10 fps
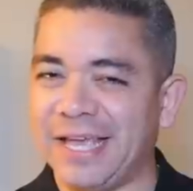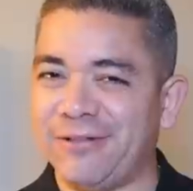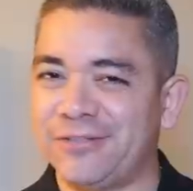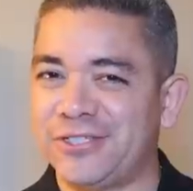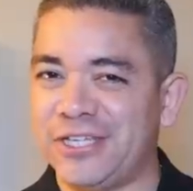
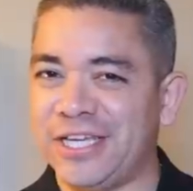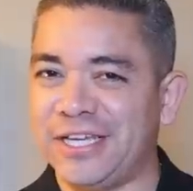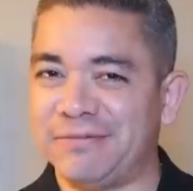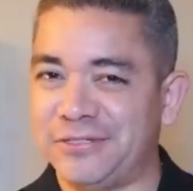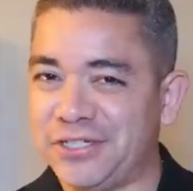
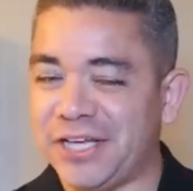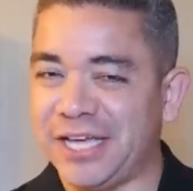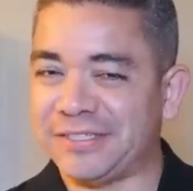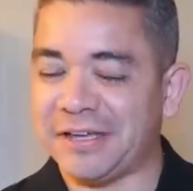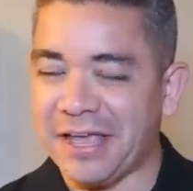LG
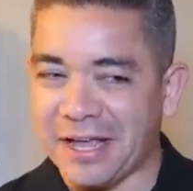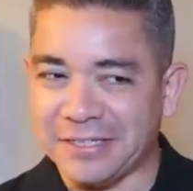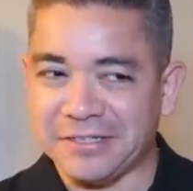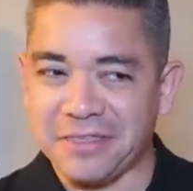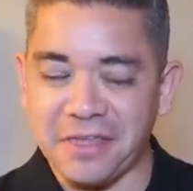G8X,
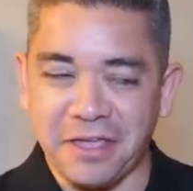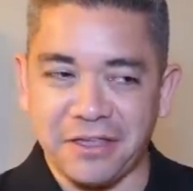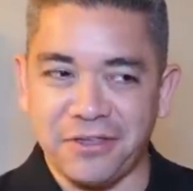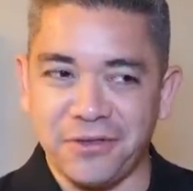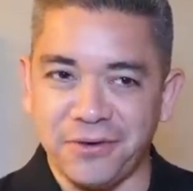
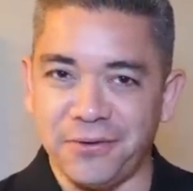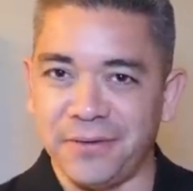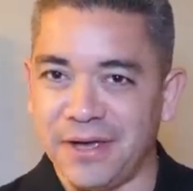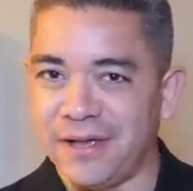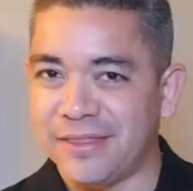
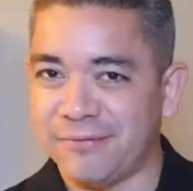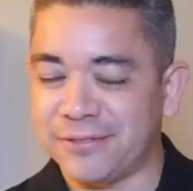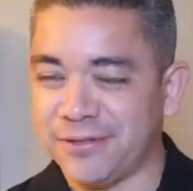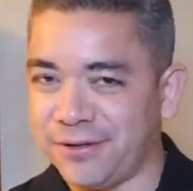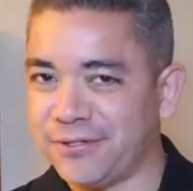ThinQ that
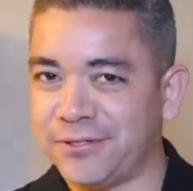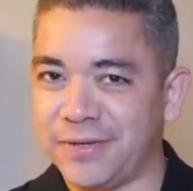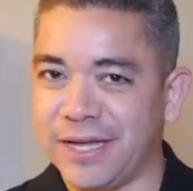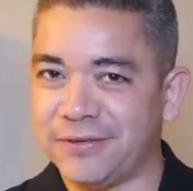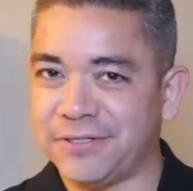was
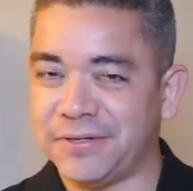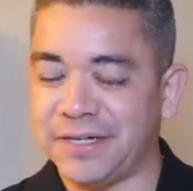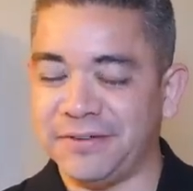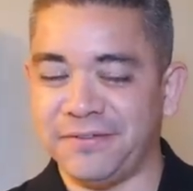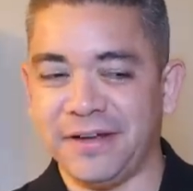also announced here
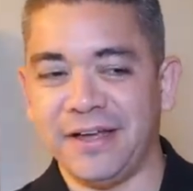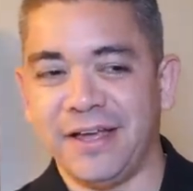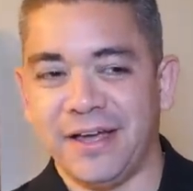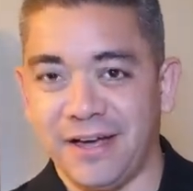at IFA.